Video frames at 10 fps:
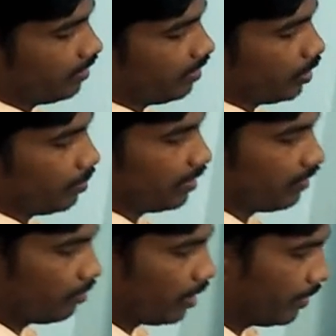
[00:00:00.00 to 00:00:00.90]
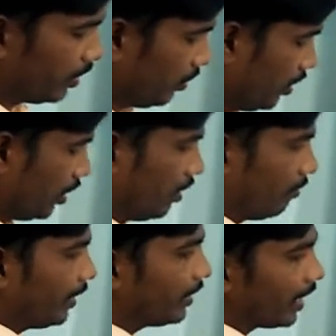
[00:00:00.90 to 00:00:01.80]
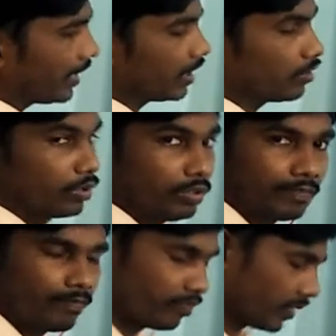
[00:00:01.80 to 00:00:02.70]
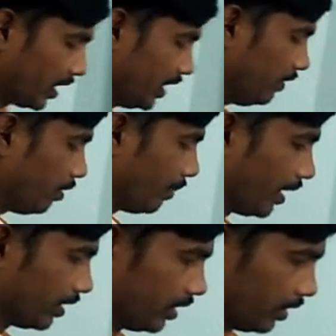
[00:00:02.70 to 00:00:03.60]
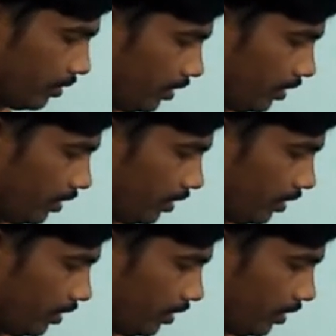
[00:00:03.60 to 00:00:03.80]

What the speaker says: equal to b1 by b2, but not equal to c1 by c2.